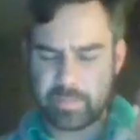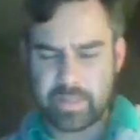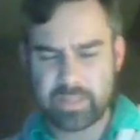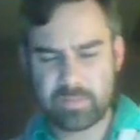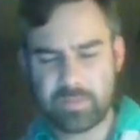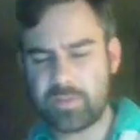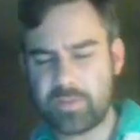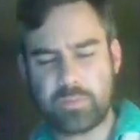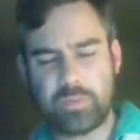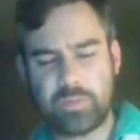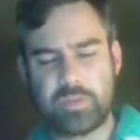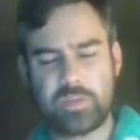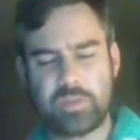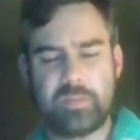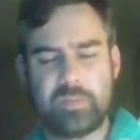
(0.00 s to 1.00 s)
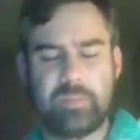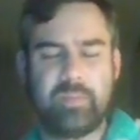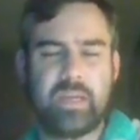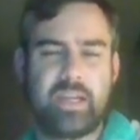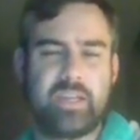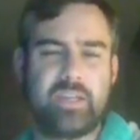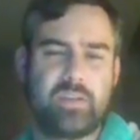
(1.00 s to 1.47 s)
Splinters wouldn't just be
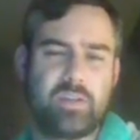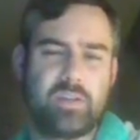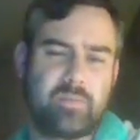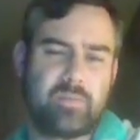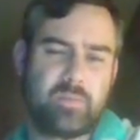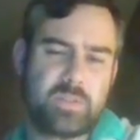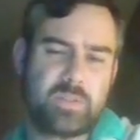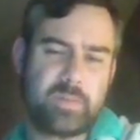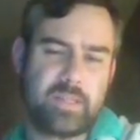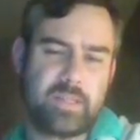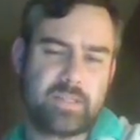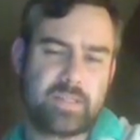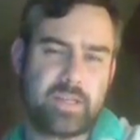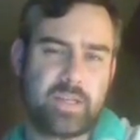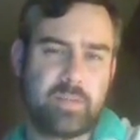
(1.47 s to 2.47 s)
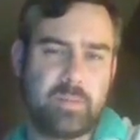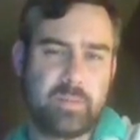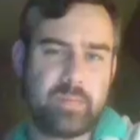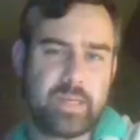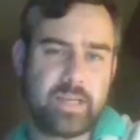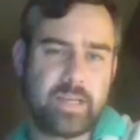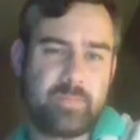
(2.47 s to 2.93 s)
bad here. If it was Spellskite, it'd be
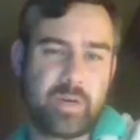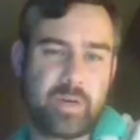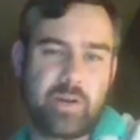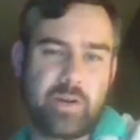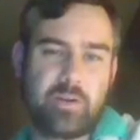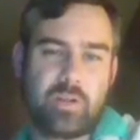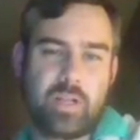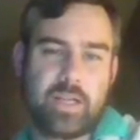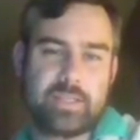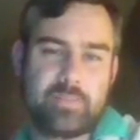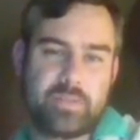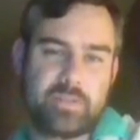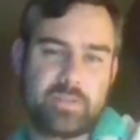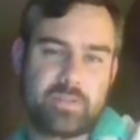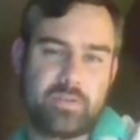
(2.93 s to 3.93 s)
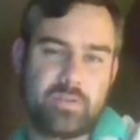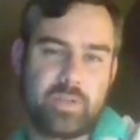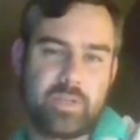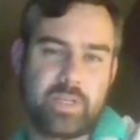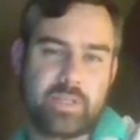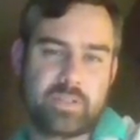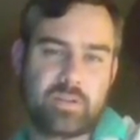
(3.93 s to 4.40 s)
bad. Pyroclasm is just good
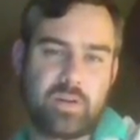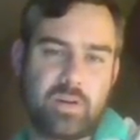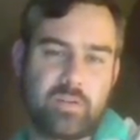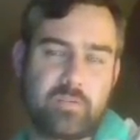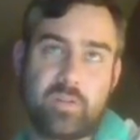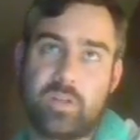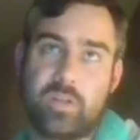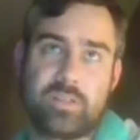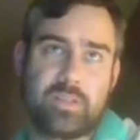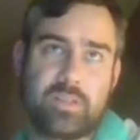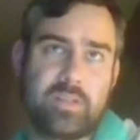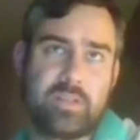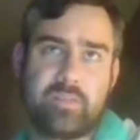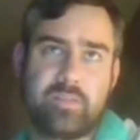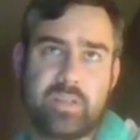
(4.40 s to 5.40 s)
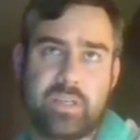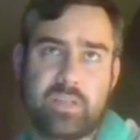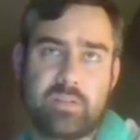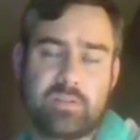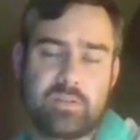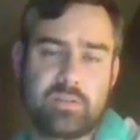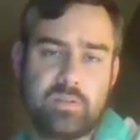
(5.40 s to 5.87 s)
against Confidant and nothing
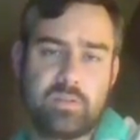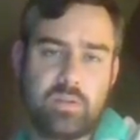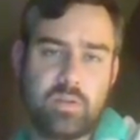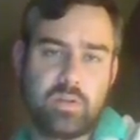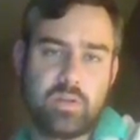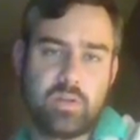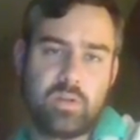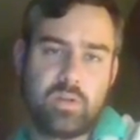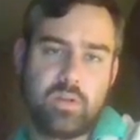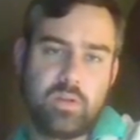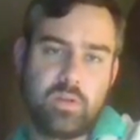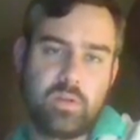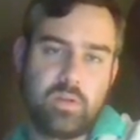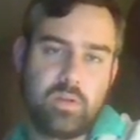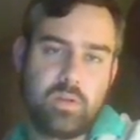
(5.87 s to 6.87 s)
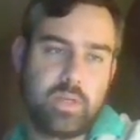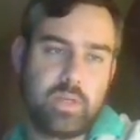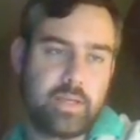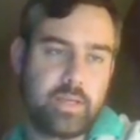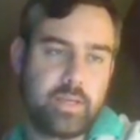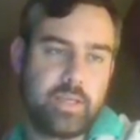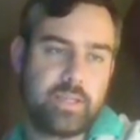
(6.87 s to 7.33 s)
else.
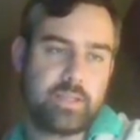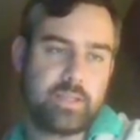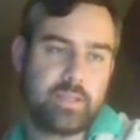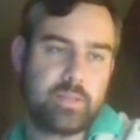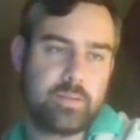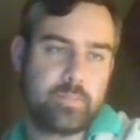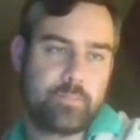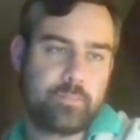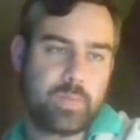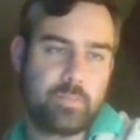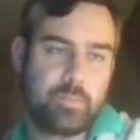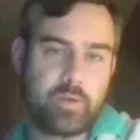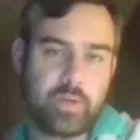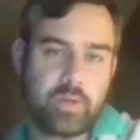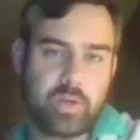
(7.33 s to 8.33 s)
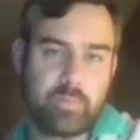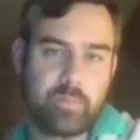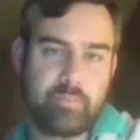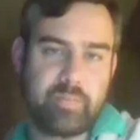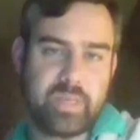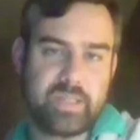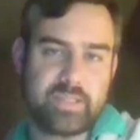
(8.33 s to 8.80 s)
Yeah, my opponent got a
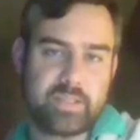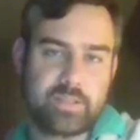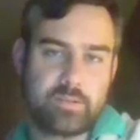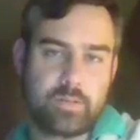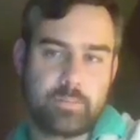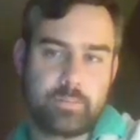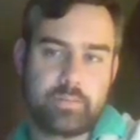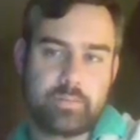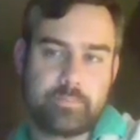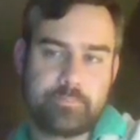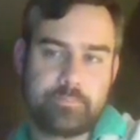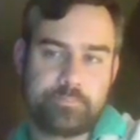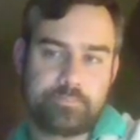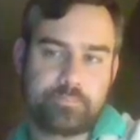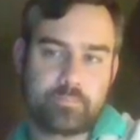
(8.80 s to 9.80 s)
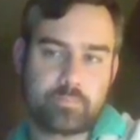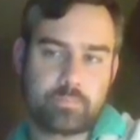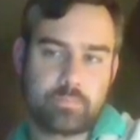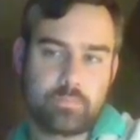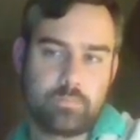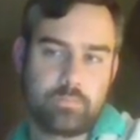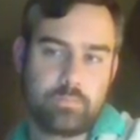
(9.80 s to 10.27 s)
basic Swamp.
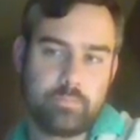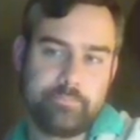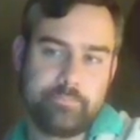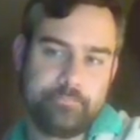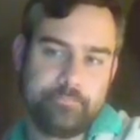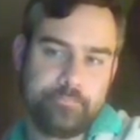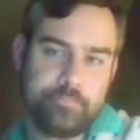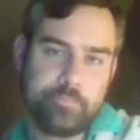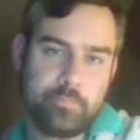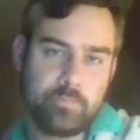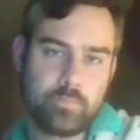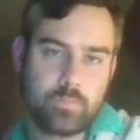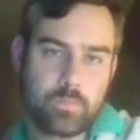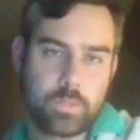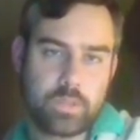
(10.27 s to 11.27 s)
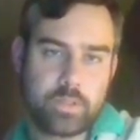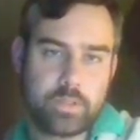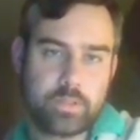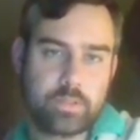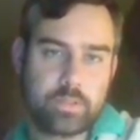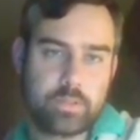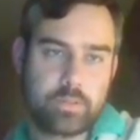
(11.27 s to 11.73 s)
Which
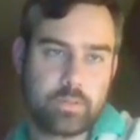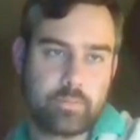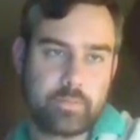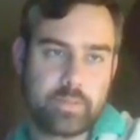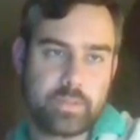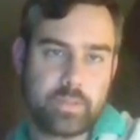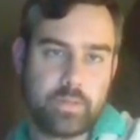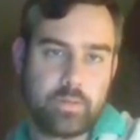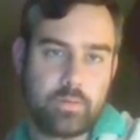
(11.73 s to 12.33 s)
is, obviously,